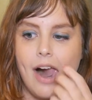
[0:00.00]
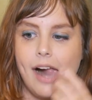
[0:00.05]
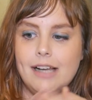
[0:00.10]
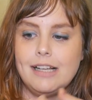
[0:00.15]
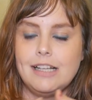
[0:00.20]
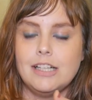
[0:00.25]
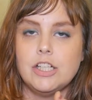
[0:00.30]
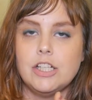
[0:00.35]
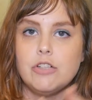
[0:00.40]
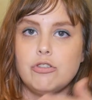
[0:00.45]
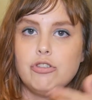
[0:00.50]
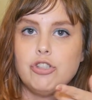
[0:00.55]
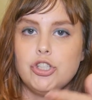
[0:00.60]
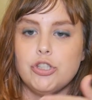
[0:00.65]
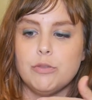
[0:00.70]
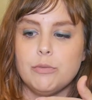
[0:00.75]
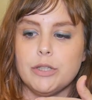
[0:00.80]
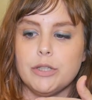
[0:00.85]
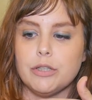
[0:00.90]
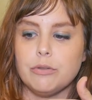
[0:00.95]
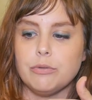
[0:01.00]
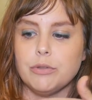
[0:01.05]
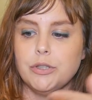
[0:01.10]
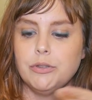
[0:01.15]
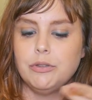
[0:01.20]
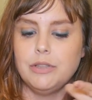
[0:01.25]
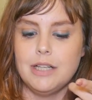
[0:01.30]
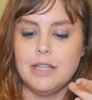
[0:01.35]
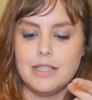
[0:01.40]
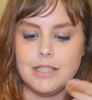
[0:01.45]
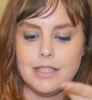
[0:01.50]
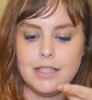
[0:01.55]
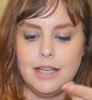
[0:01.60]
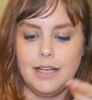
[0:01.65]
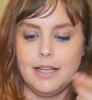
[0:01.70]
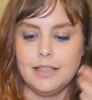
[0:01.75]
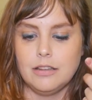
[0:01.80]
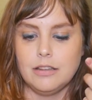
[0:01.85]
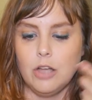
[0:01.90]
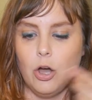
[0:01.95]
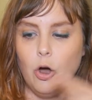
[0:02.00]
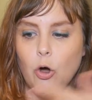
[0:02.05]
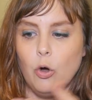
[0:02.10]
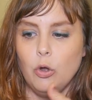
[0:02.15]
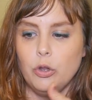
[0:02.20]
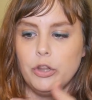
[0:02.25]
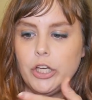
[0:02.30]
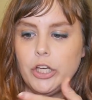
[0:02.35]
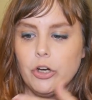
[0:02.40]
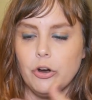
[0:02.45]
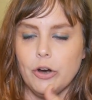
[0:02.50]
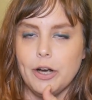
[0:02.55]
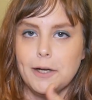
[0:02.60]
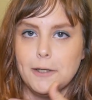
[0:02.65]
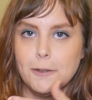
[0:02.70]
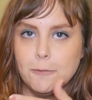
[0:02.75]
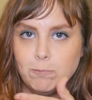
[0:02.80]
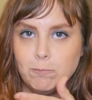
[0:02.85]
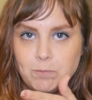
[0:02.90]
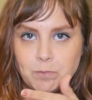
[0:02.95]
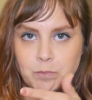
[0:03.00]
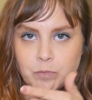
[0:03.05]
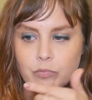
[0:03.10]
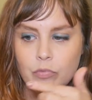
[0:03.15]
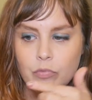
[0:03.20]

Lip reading: And I know turmeric root is like the holy grail